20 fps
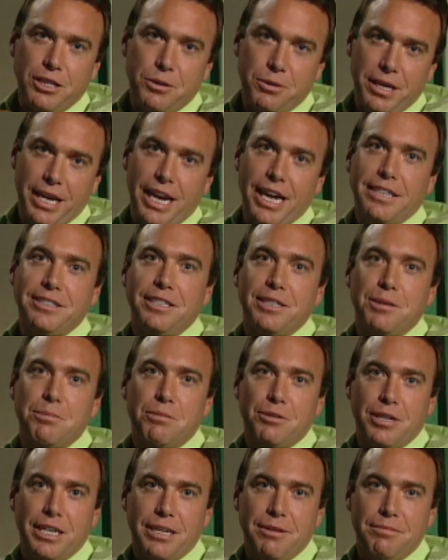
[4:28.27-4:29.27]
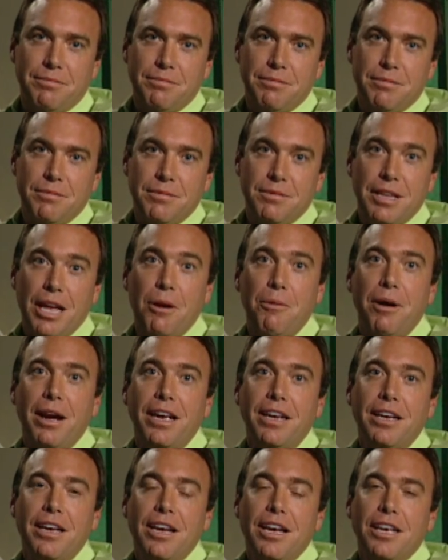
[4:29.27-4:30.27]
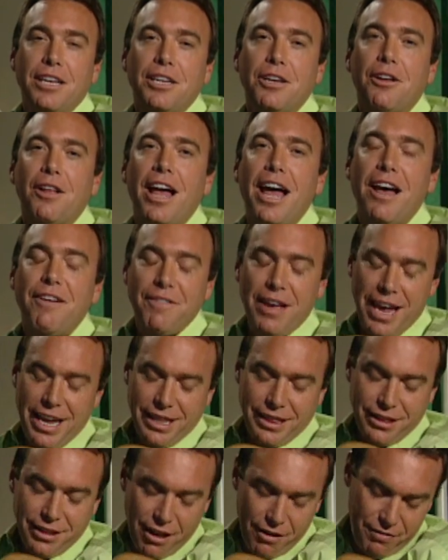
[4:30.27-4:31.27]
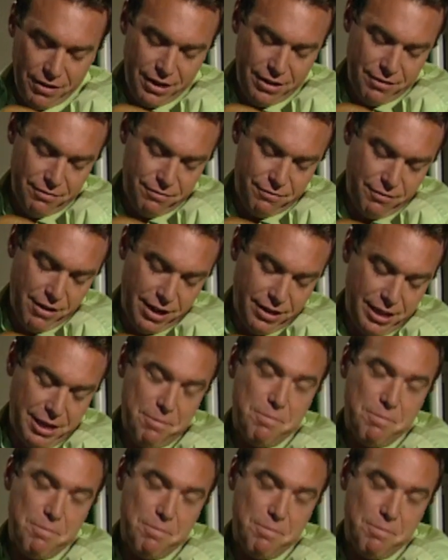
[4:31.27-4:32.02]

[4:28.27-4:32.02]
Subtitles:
to enhancing the breed. That way, you'll have a loving, friendly